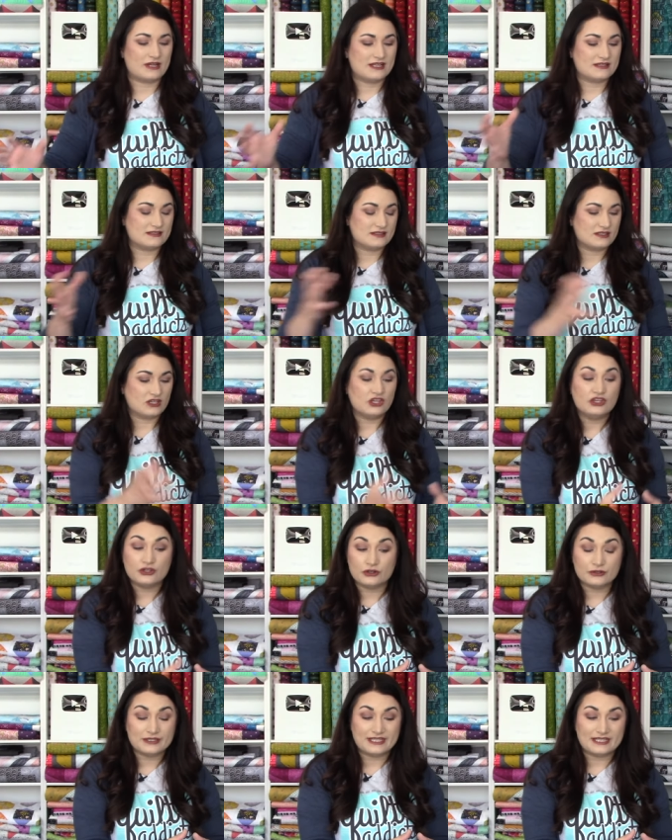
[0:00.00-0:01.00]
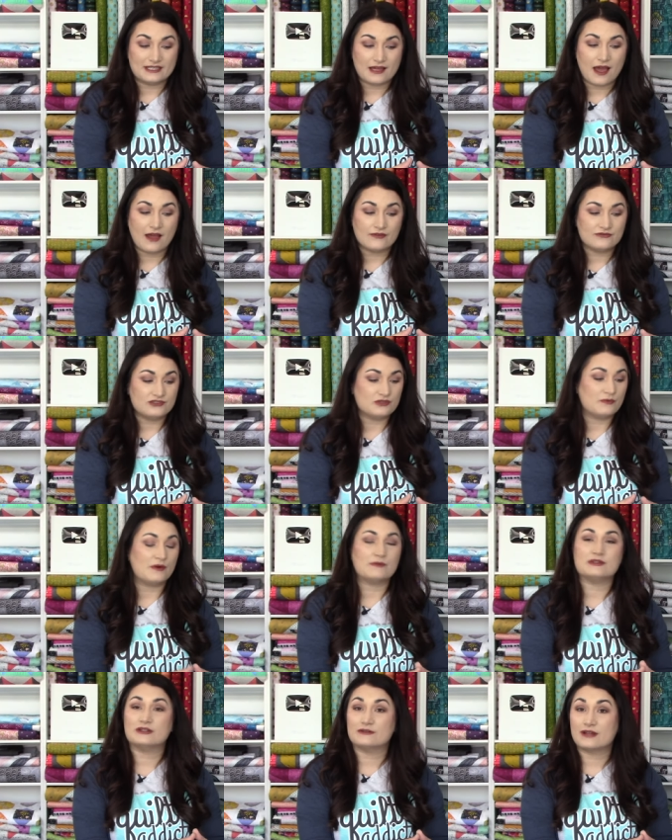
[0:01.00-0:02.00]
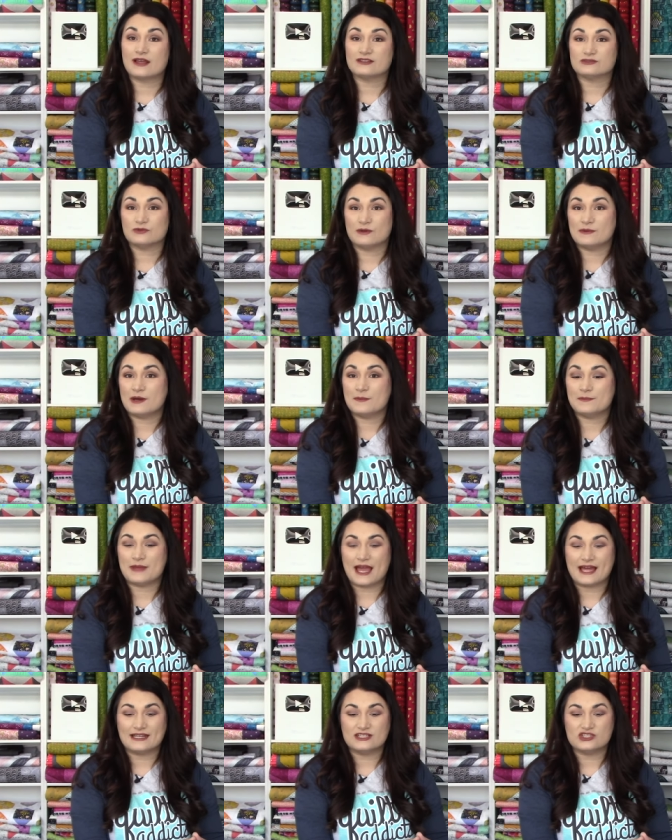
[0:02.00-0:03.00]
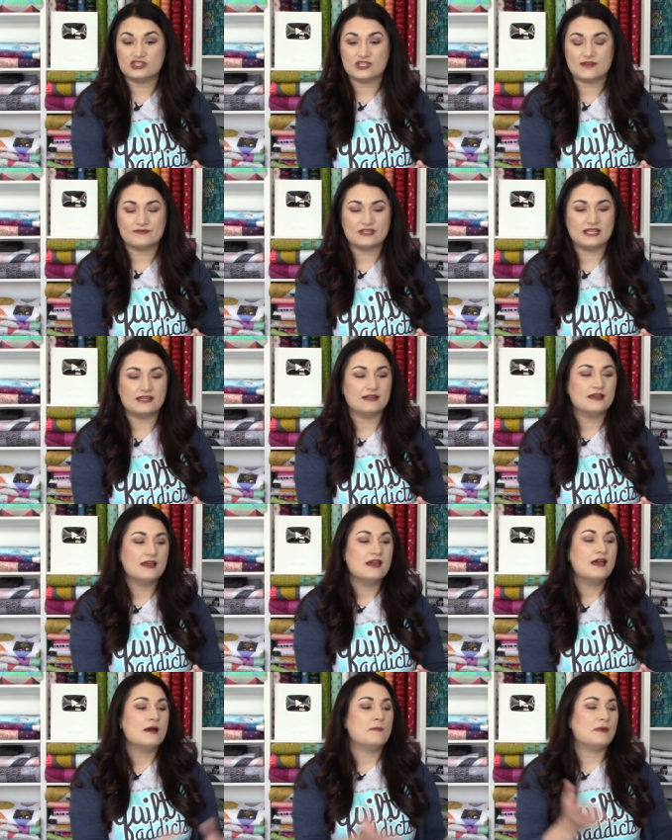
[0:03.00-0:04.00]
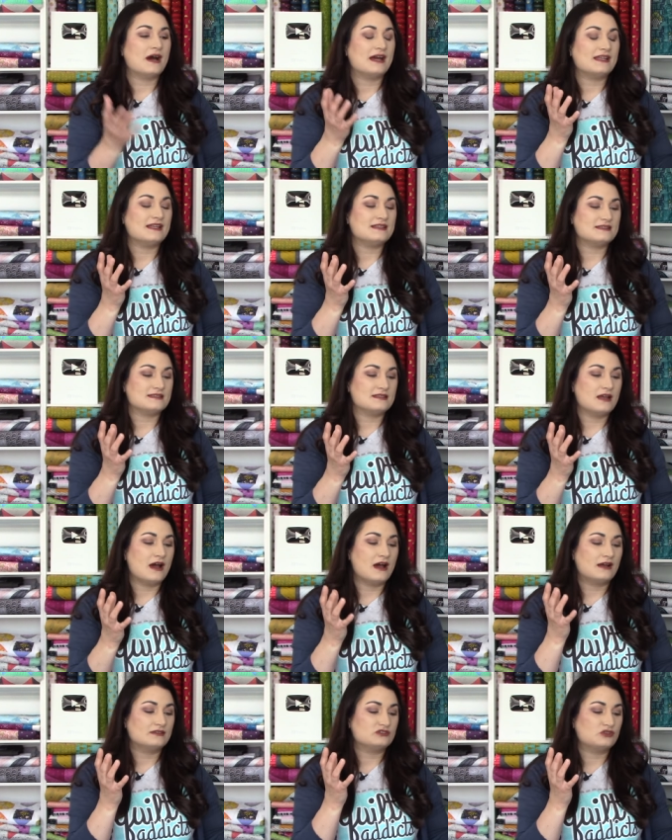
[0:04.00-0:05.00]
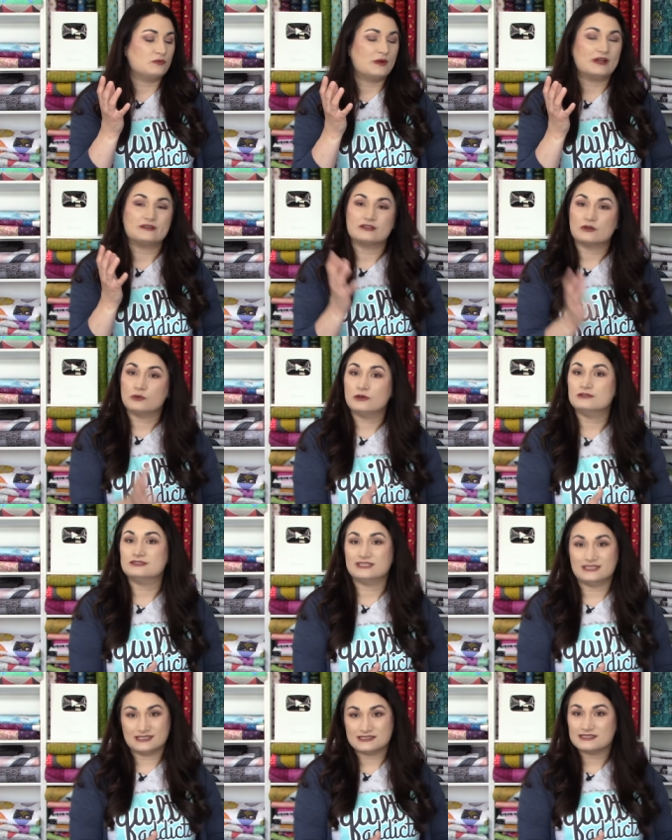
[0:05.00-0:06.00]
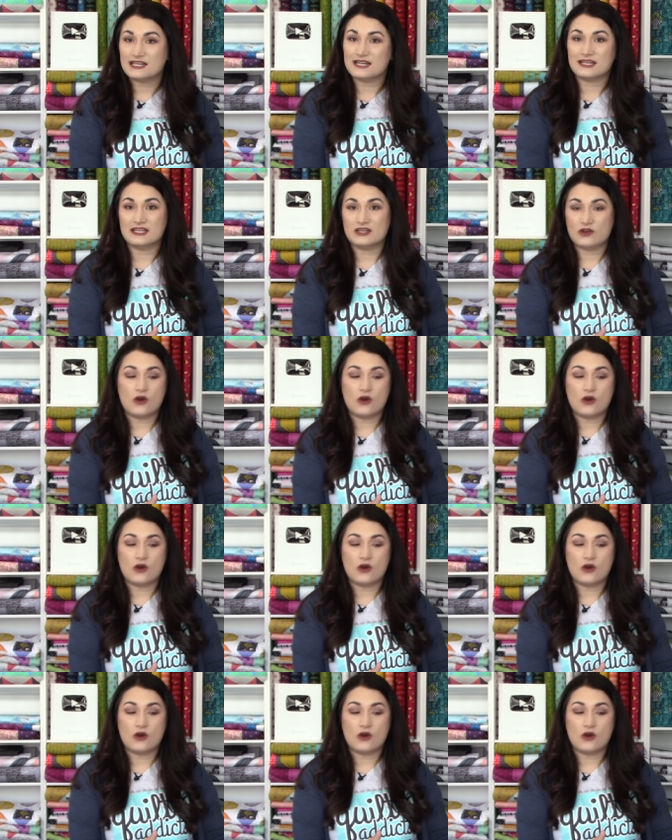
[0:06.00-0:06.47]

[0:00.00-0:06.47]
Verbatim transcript: It is secured enough to where we don't have to worry about batting shifting, but it's not to where the quilting is taking